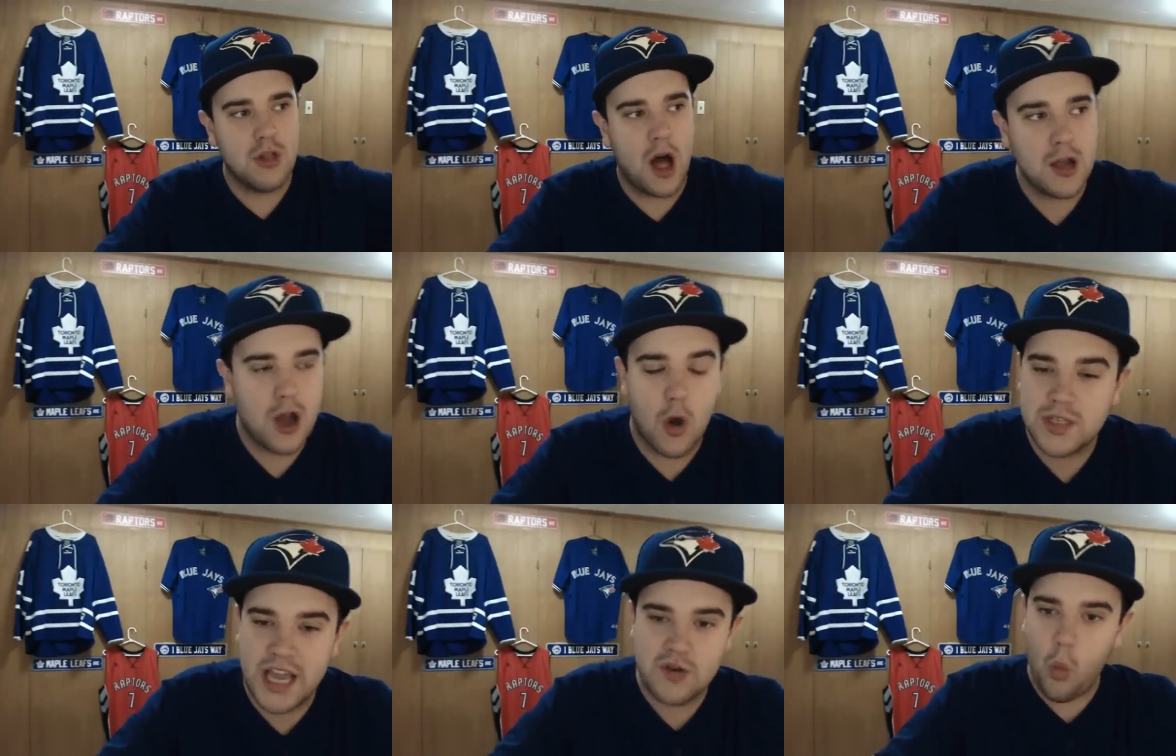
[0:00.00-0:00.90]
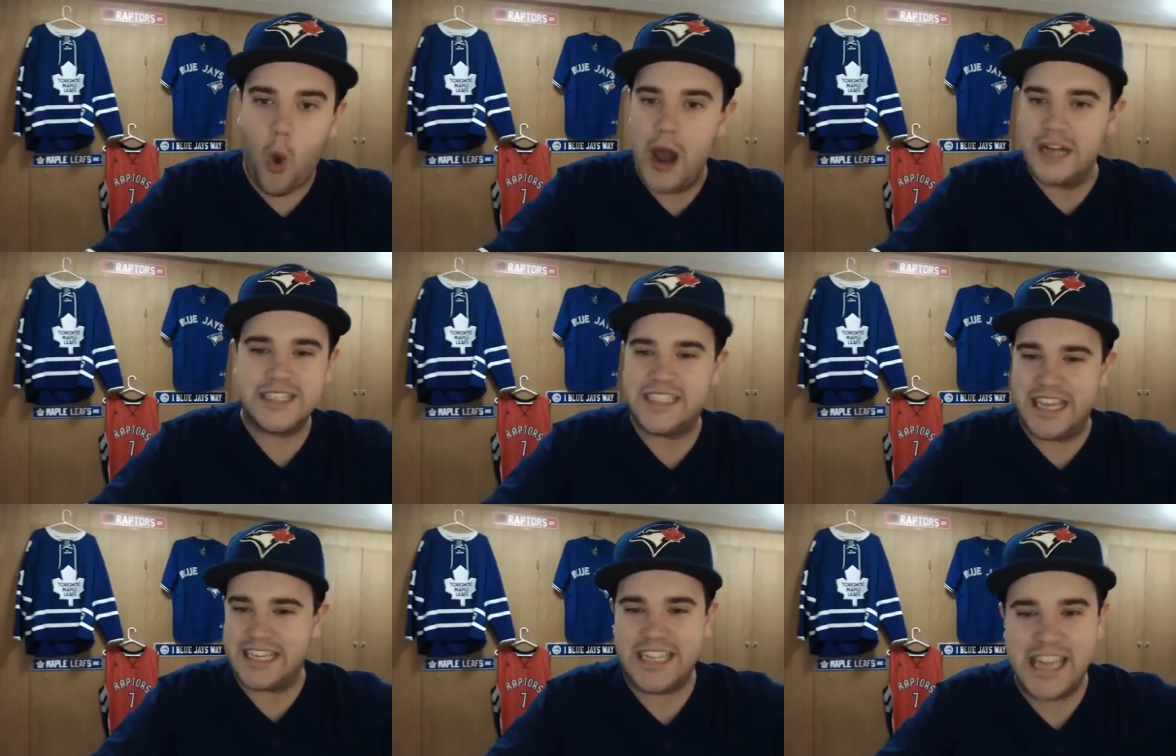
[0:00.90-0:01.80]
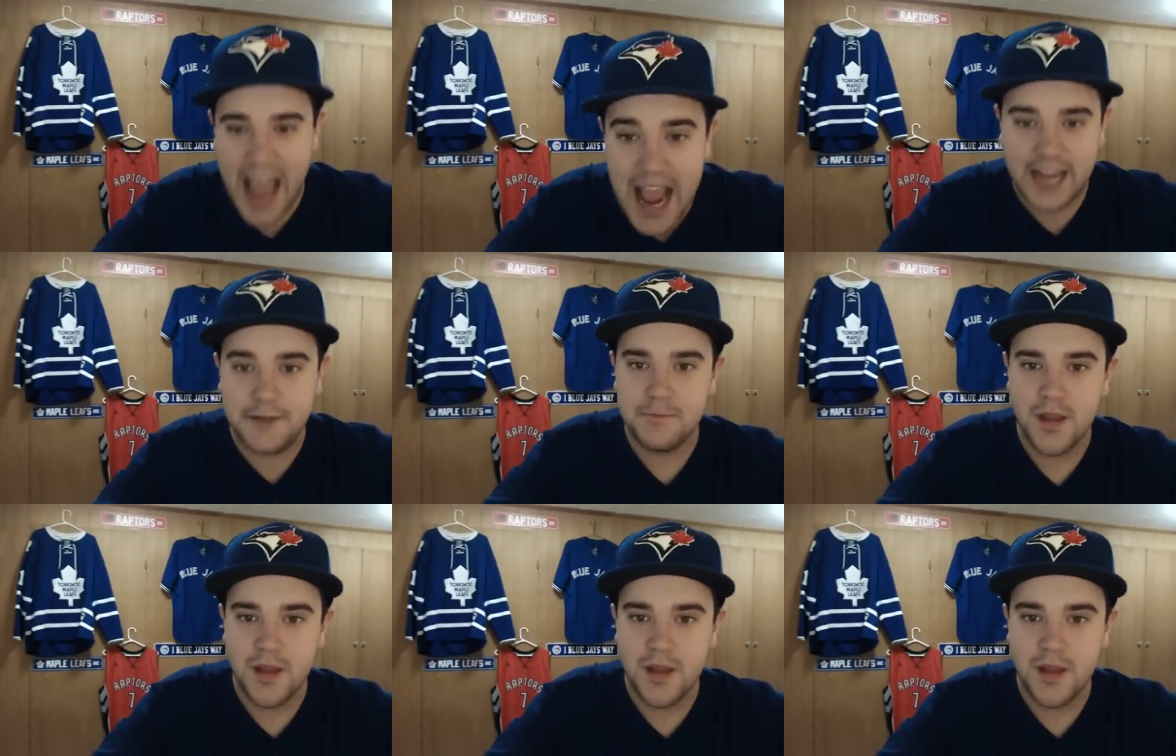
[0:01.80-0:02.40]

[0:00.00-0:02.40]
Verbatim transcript: long ago was hitting 168